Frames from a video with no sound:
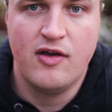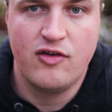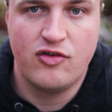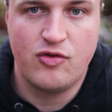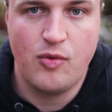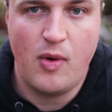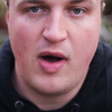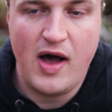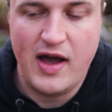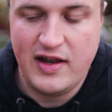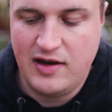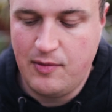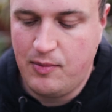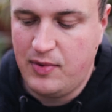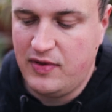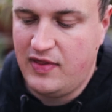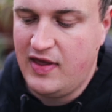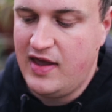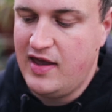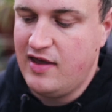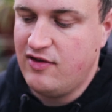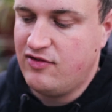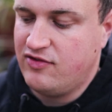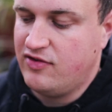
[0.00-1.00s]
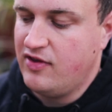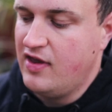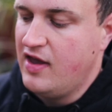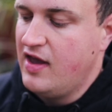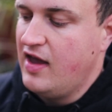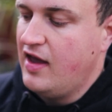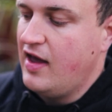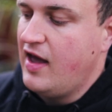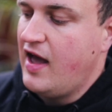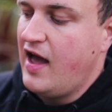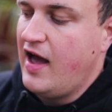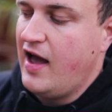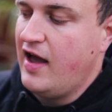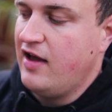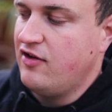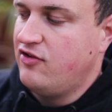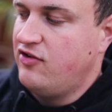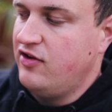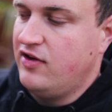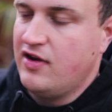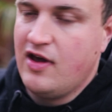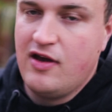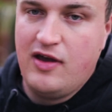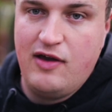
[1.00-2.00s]
So what I did with these, I
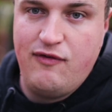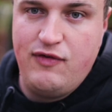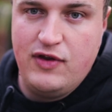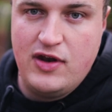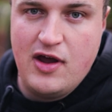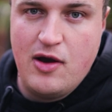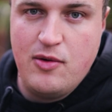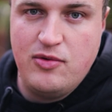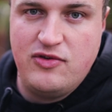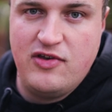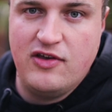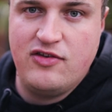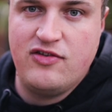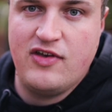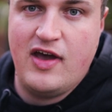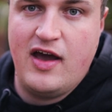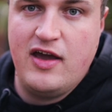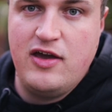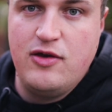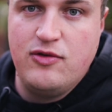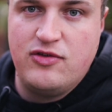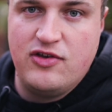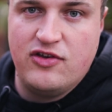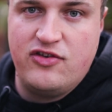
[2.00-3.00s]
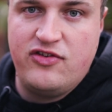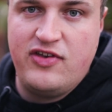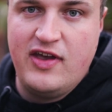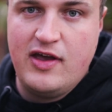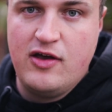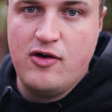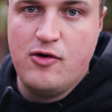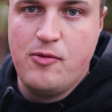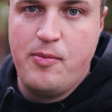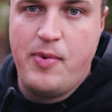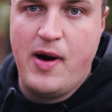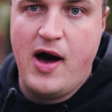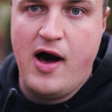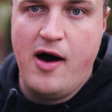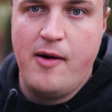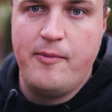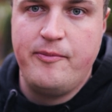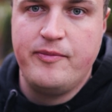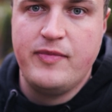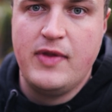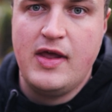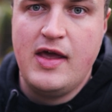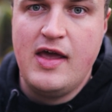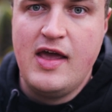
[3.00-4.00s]
actually, if you notice, I use a single
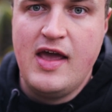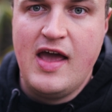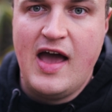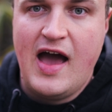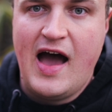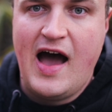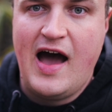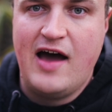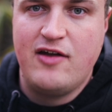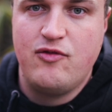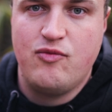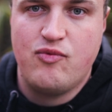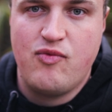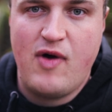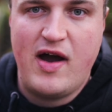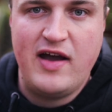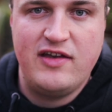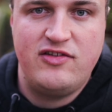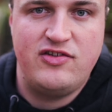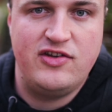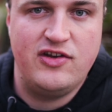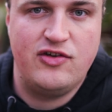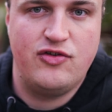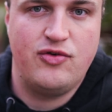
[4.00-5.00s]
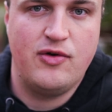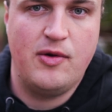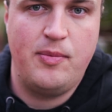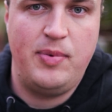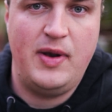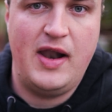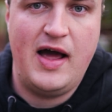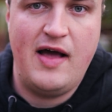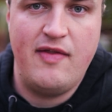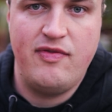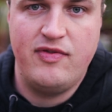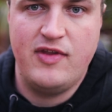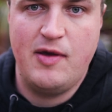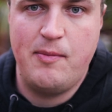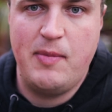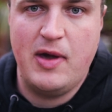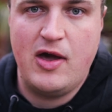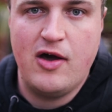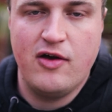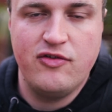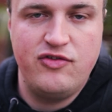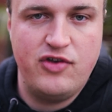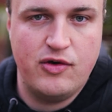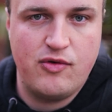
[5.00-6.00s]
pot. And ricinus are a plant that,
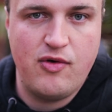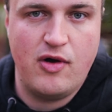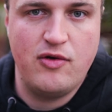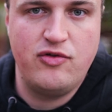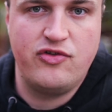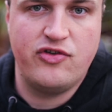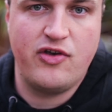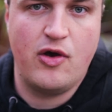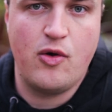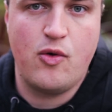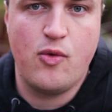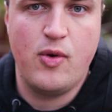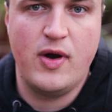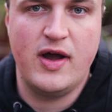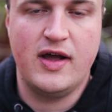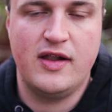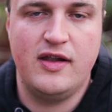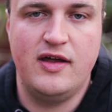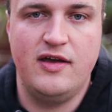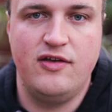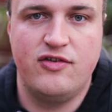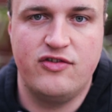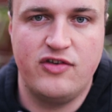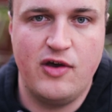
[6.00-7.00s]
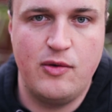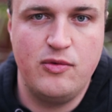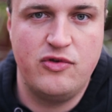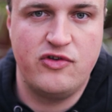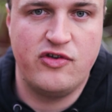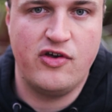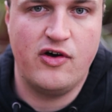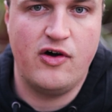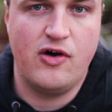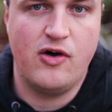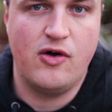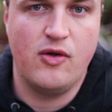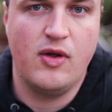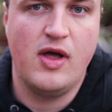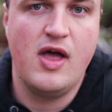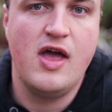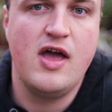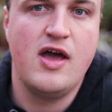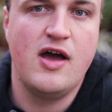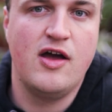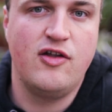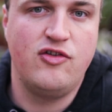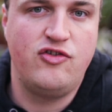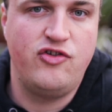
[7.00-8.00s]
because they grow so quickly, so tall,
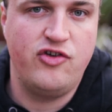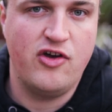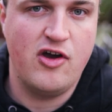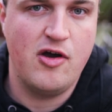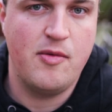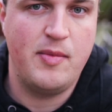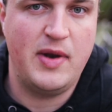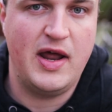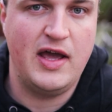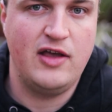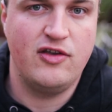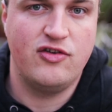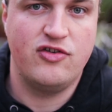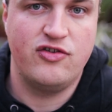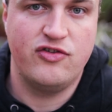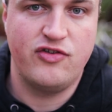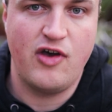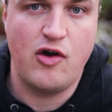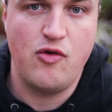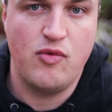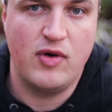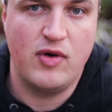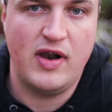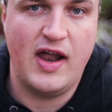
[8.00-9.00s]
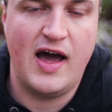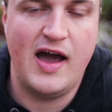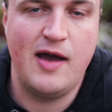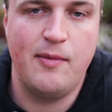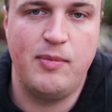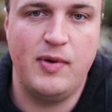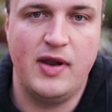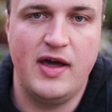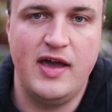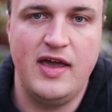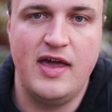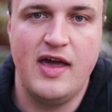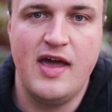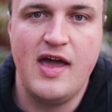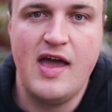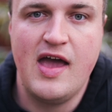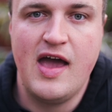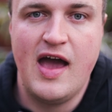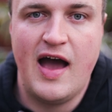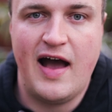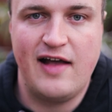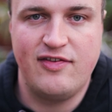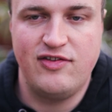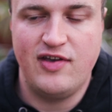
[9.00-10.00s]
and germinate so reliably,
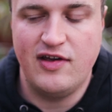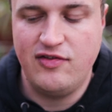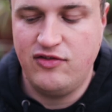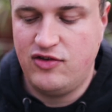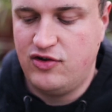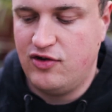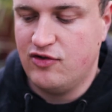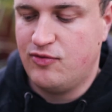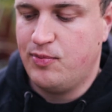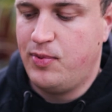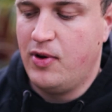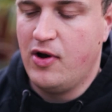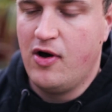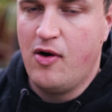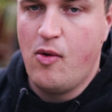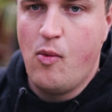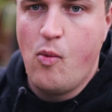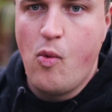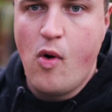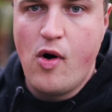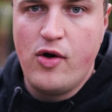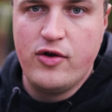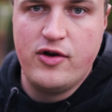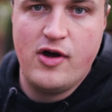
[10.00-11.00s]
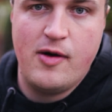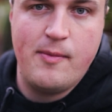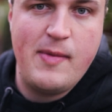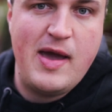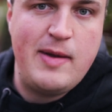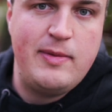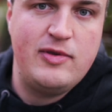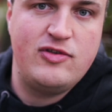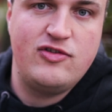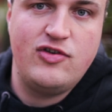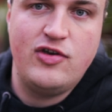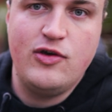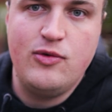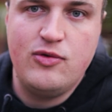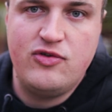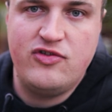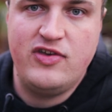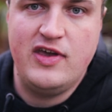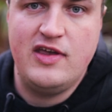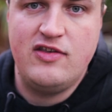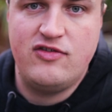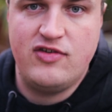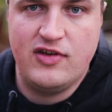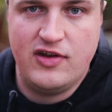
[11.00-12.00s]
I tend to just put 1 or maybe 2
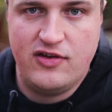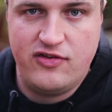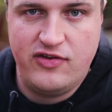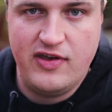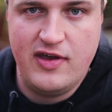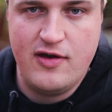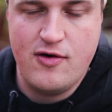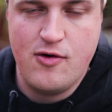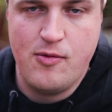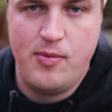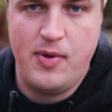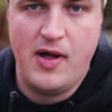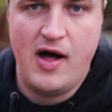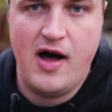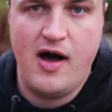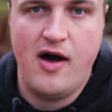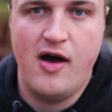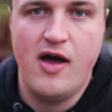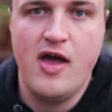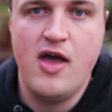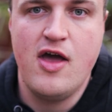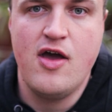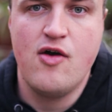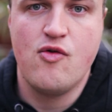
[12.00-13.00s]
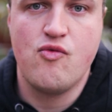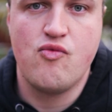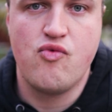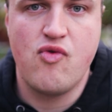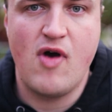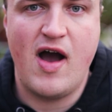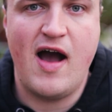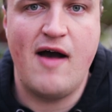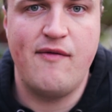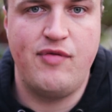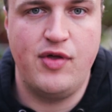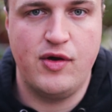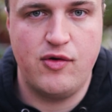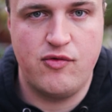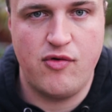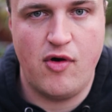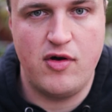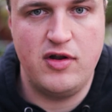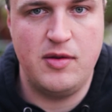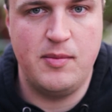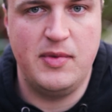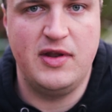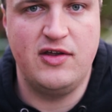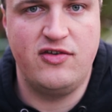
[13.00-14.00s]
seeds in a single pot rather than
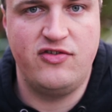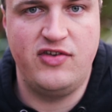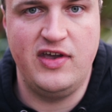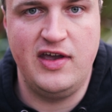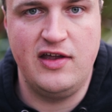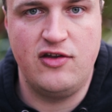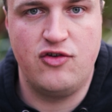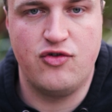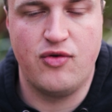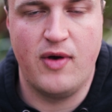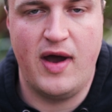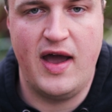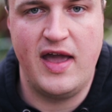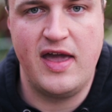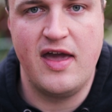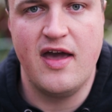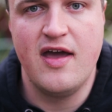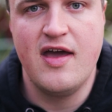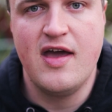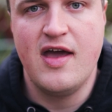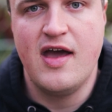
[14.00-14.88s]
growing them in a seed tray.